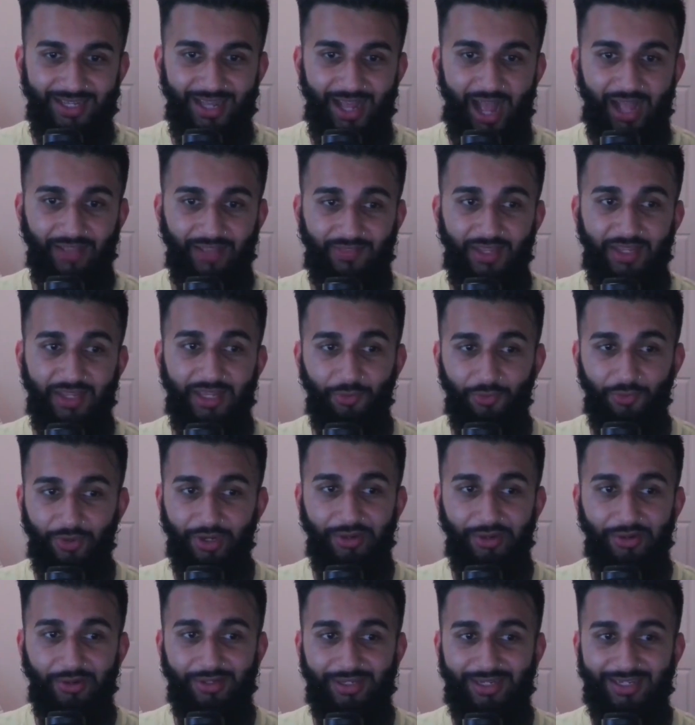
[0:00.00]
I think he
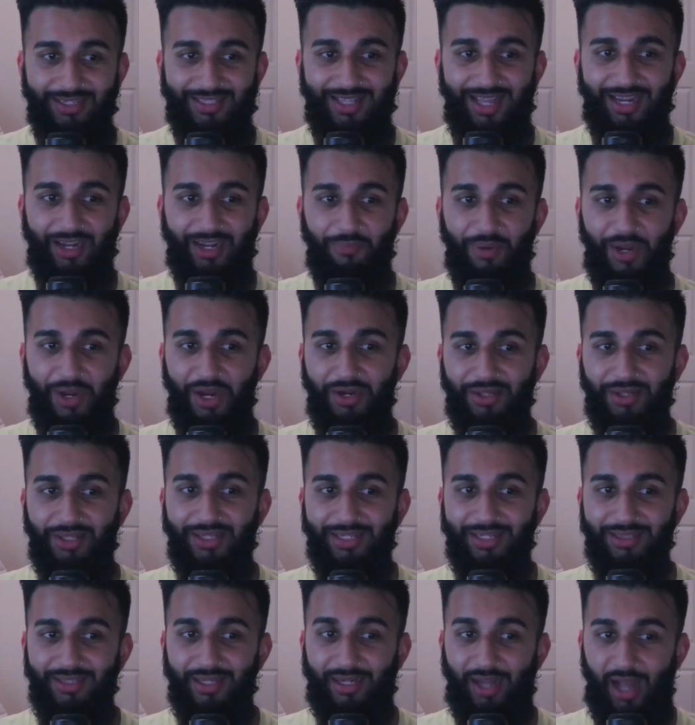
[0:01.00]
will, because like apparently
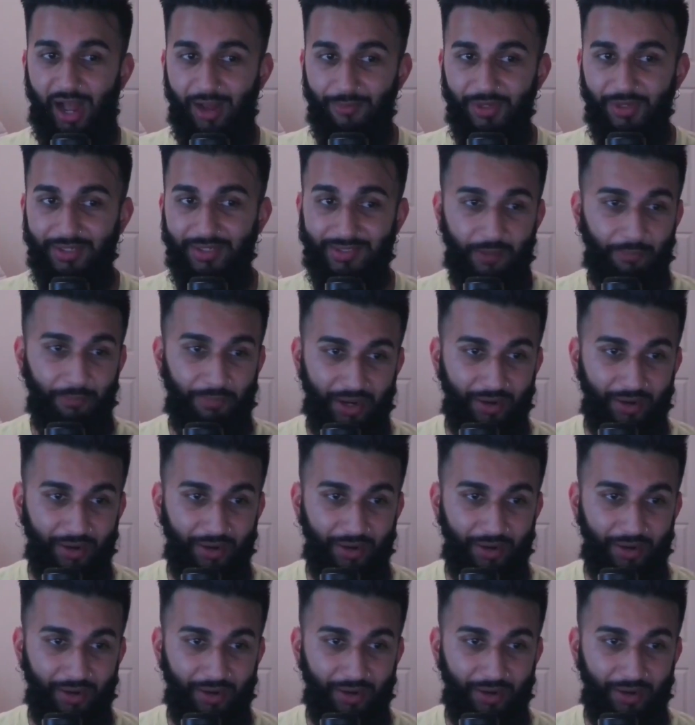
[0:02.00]
in the comics, but